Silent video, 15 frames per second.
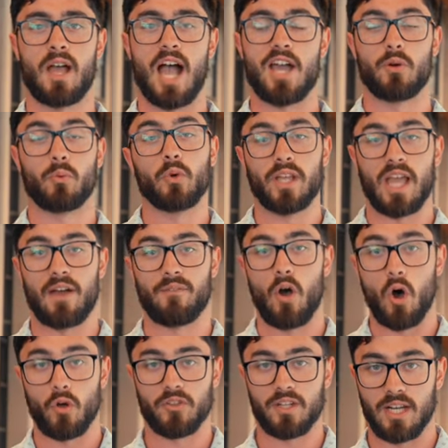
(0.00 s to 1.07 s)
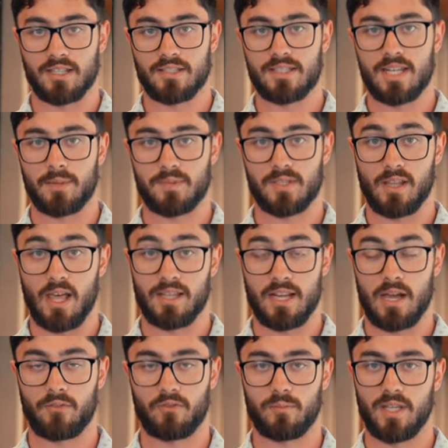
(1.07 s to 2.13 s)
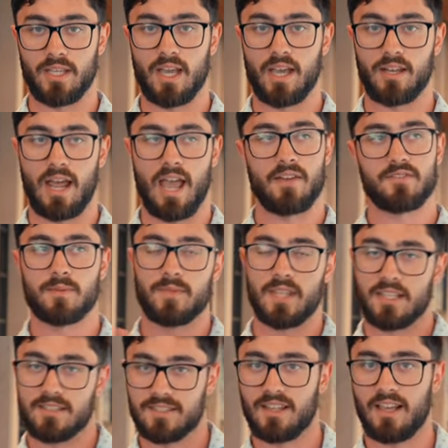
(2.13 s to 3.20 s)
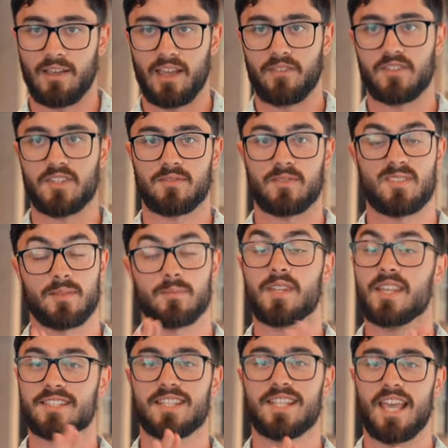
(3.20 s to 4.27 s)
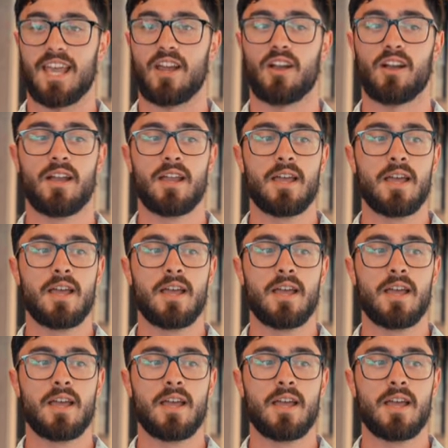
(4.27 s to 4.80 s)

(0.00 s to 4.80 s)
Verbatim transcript: I don't really have all the next steps lined out for me yet, I have some things in the air,